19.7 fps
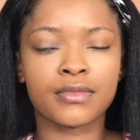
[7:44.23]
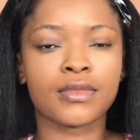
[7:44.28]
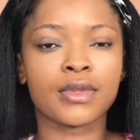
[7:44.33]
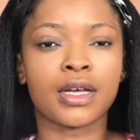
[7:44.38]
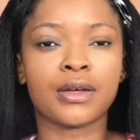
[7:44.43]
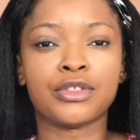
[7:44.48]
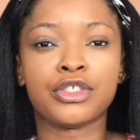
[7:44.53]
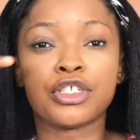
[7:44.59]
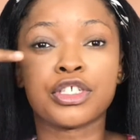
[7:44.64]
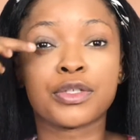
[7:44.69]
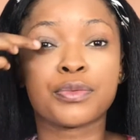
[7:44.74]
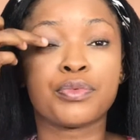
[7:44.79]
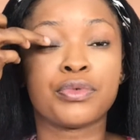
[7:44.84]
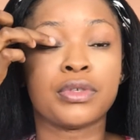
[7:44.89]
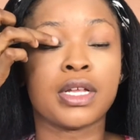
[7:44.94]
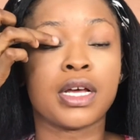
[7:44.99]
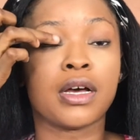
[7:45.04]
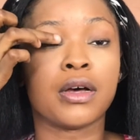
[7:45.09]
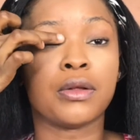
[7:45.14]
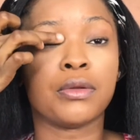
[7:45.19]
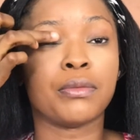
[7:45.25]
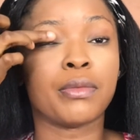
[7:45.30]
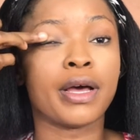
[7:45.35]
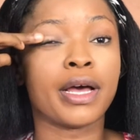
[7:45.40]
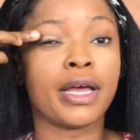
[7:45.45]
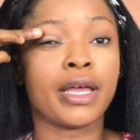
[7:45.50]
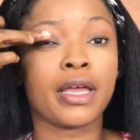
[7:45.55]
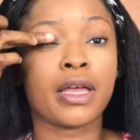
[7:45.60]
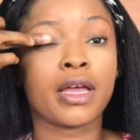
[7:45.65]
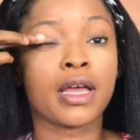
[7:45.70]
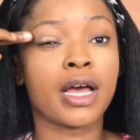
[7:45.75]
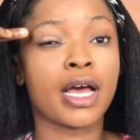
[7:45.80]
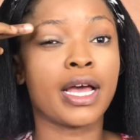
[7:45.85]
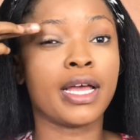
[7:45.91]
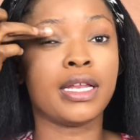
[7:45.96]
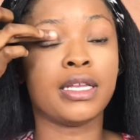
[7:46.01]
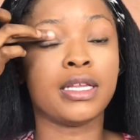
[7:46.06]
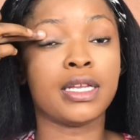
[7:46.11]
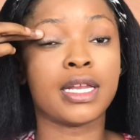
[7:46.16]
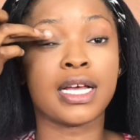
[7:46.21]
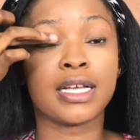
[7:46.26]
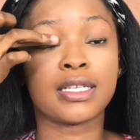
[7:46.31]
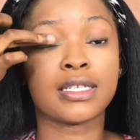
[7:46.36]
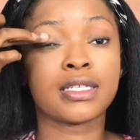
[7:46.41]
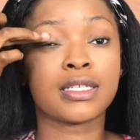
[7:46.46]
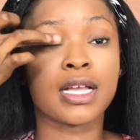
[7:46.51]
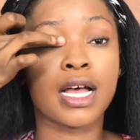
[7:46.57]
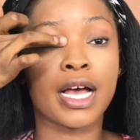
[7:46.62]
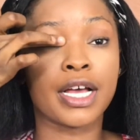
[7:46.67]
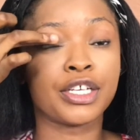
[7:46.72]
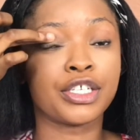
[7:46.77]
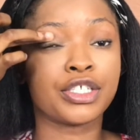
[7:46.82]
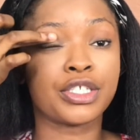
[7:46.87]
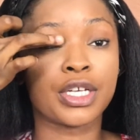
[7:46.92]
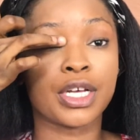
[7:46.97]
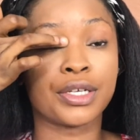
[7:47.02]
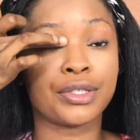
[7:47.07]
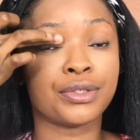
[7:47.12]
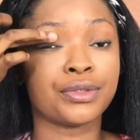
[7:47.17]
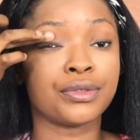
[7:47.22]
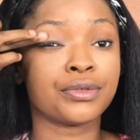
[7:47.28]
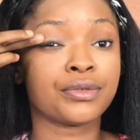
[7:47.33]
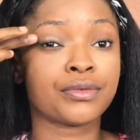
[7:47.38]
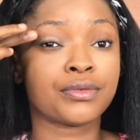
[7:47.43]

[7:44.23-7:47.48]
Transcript: I'll just put that on my eyelid as eyeshadow.